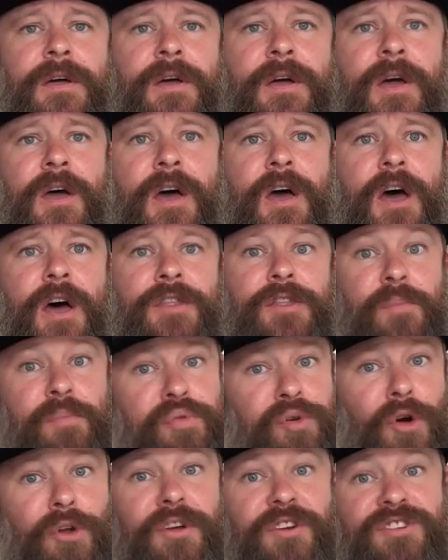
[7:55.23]
The
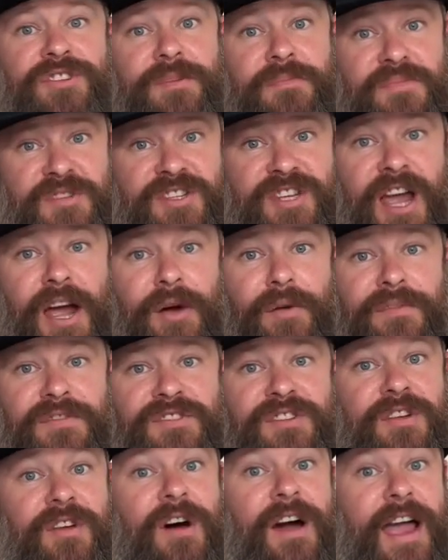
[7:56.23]
products
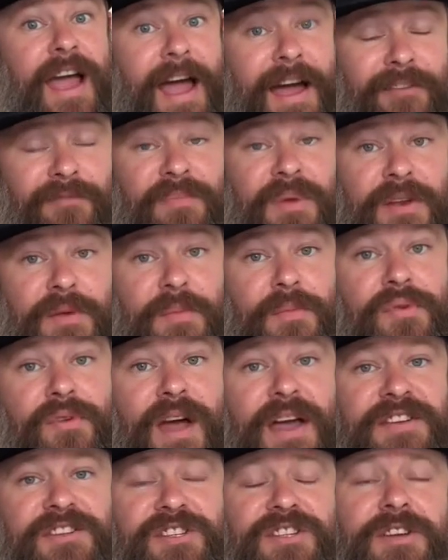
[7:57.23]
themselves, I have been
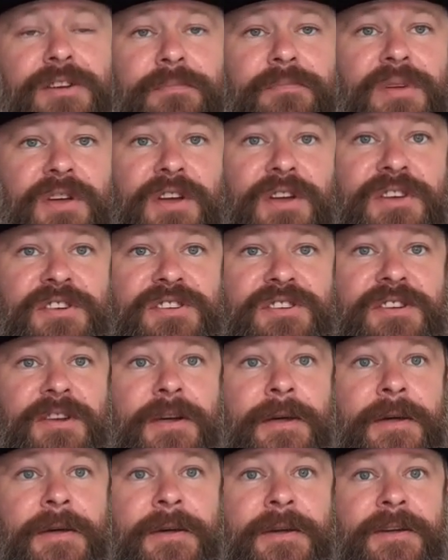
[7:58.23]
impressed because
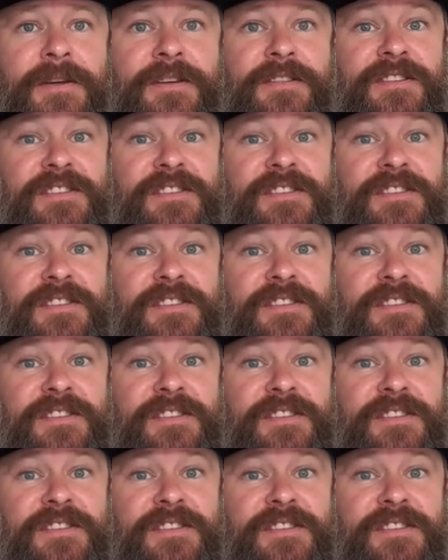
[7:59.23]
the